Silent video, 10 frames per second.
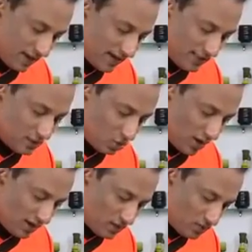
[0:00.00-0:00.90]
and this
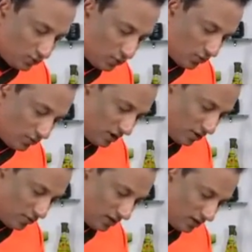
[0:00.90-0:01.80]
oil is
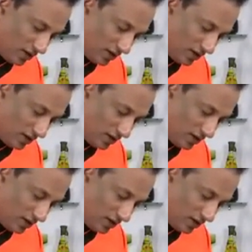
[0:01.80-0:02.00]
flavorful,